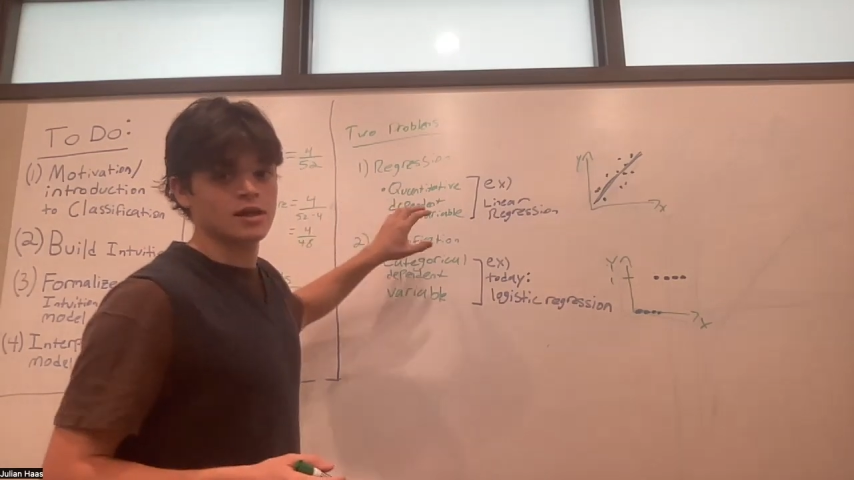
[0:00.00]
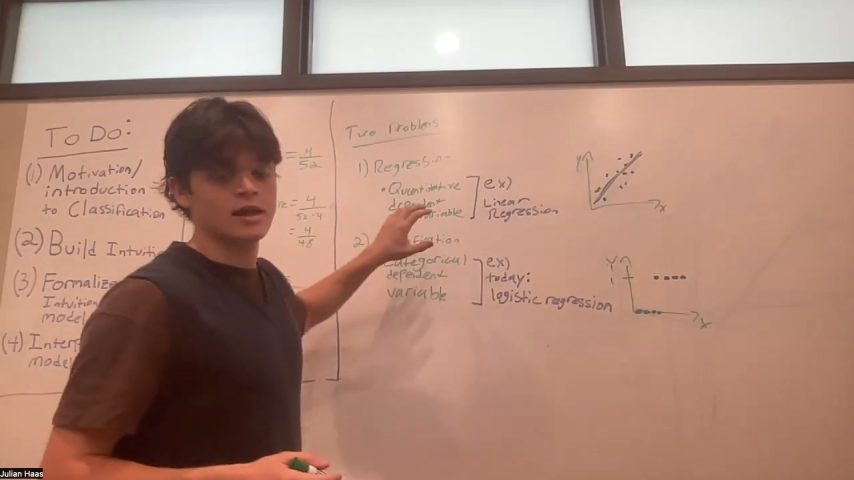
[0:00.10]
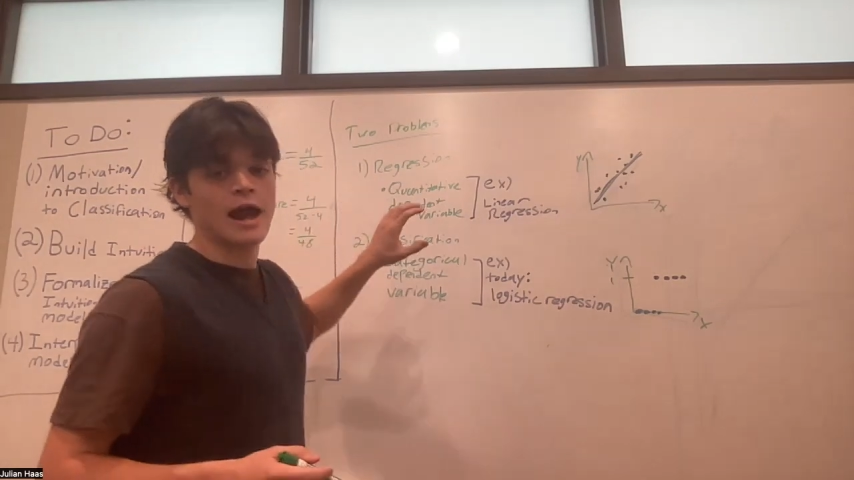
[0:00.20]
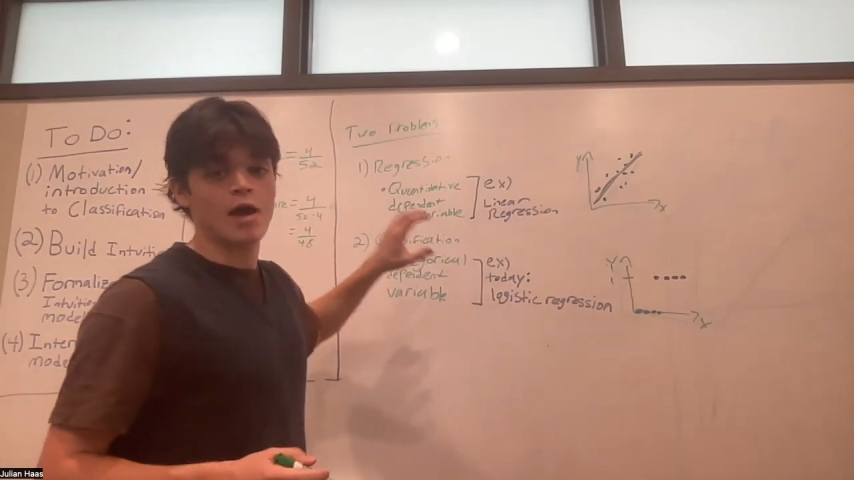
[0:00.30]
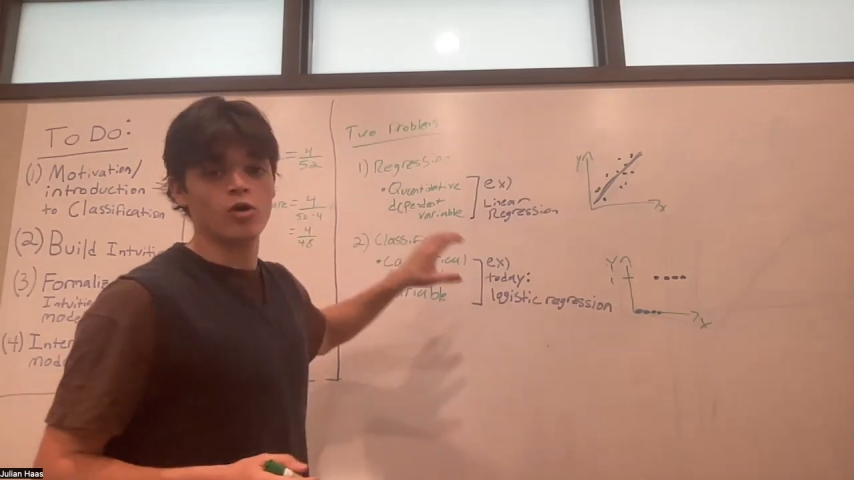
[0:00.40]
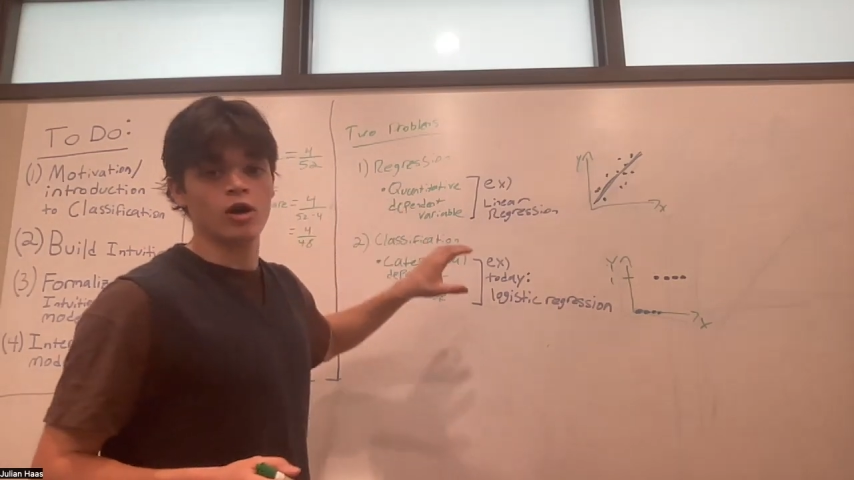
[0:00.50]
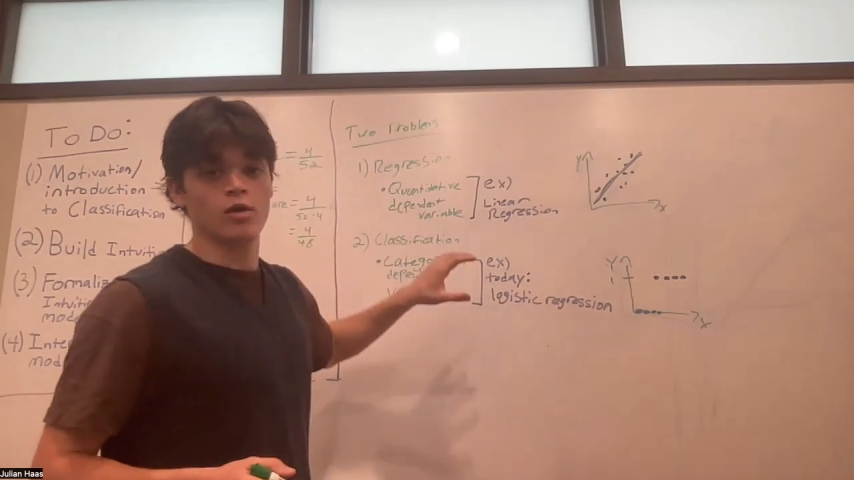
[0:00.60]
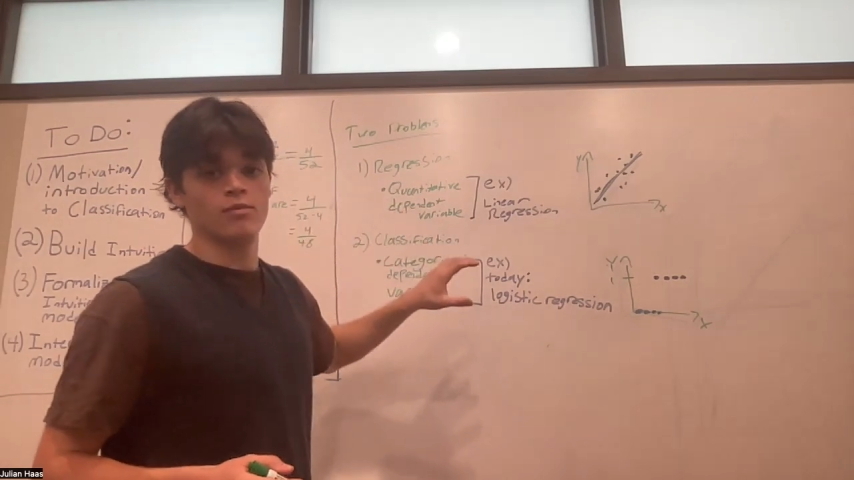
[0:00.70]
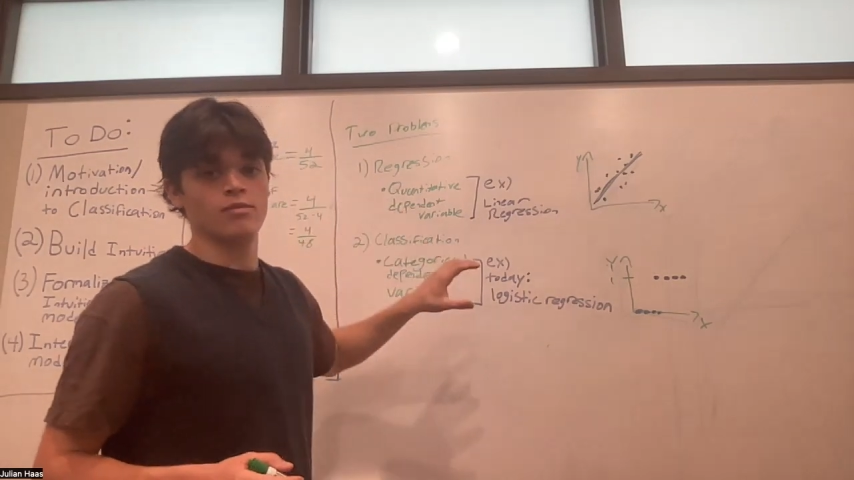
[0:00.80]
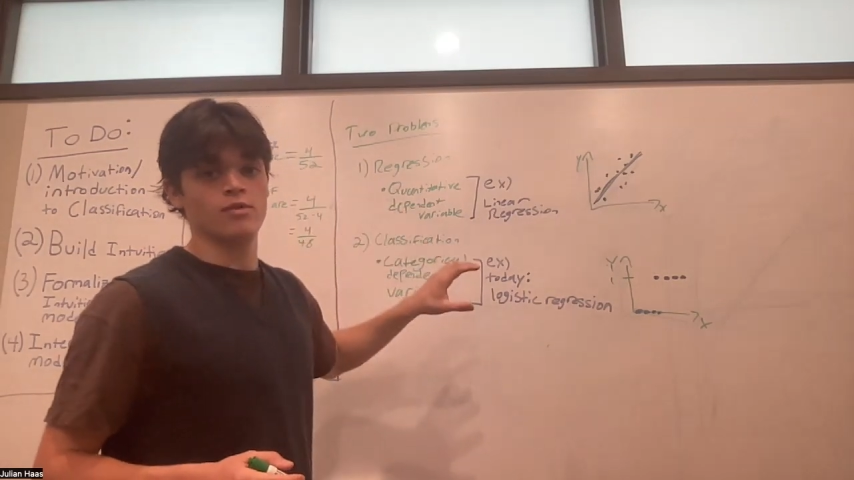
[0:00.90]
an
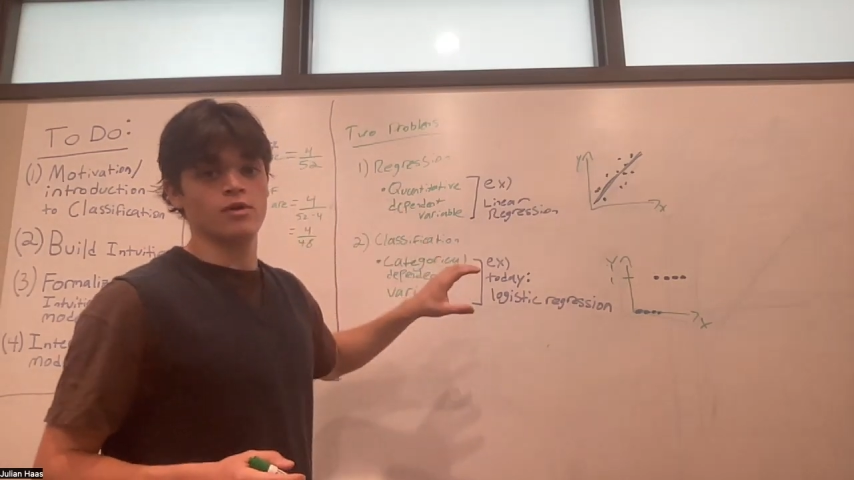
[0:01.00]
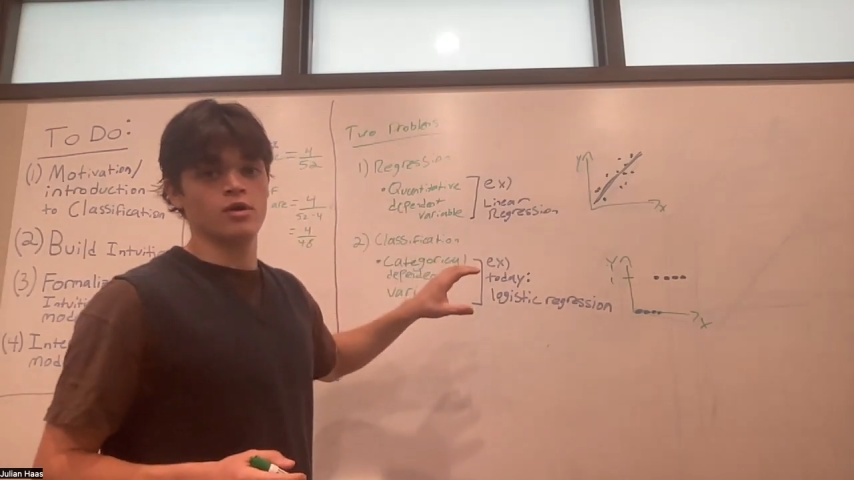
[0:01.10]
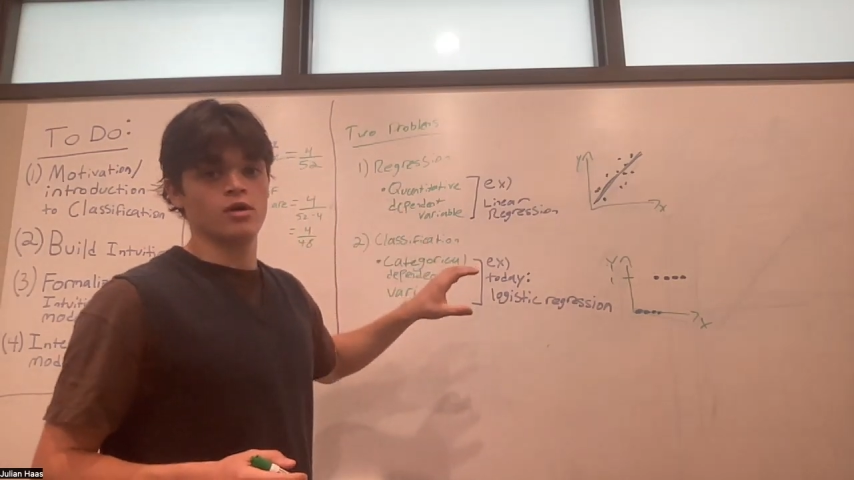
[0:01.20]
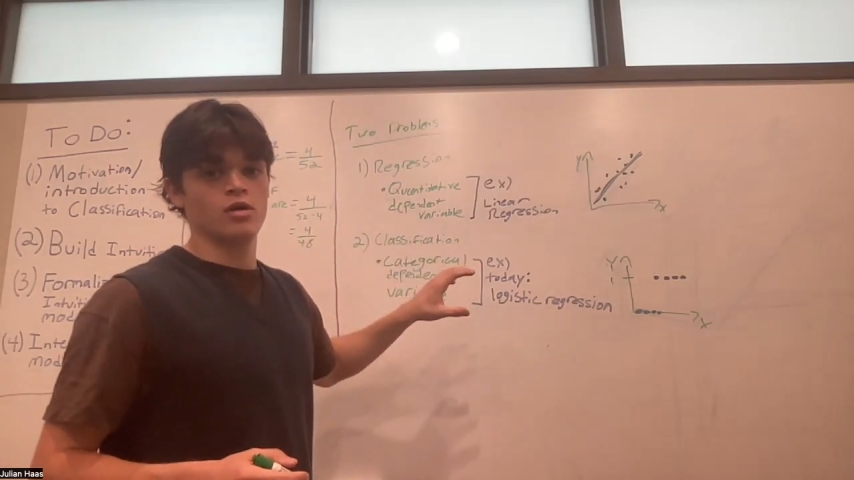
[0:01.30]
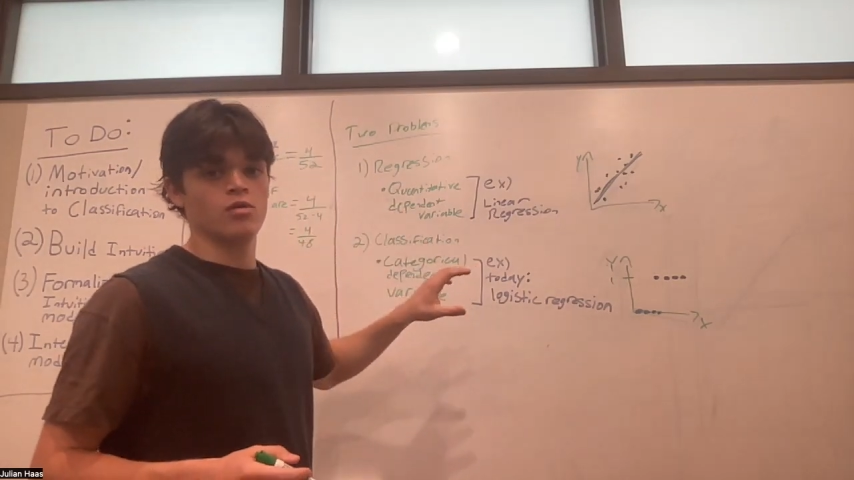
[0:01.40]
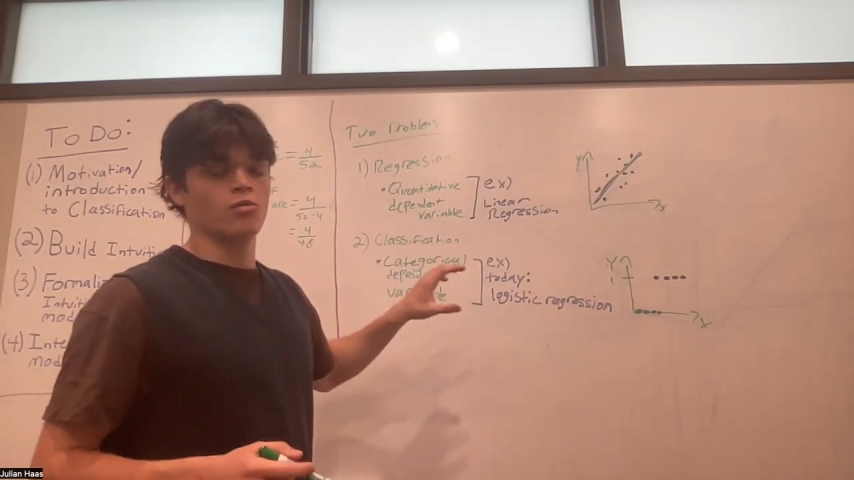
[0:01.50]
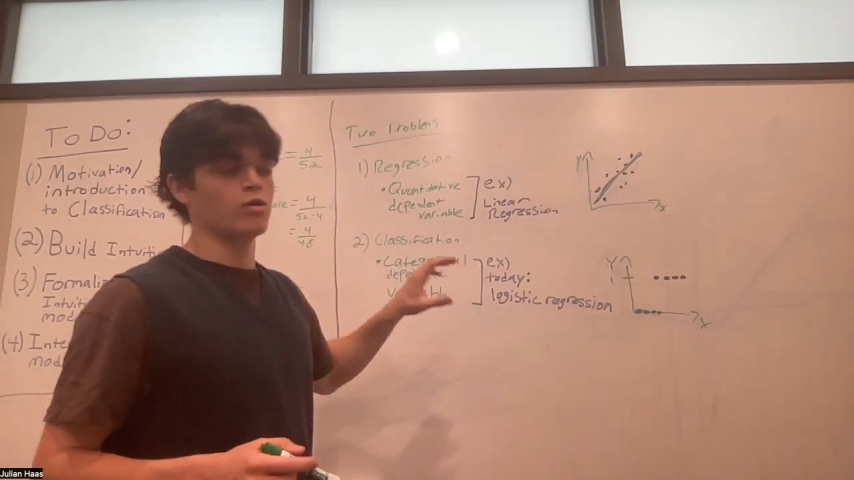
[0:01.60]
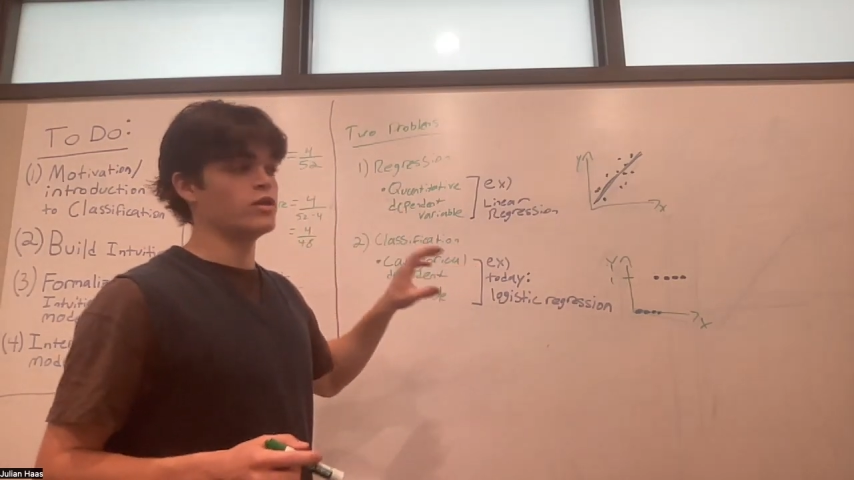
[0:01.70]
outcome where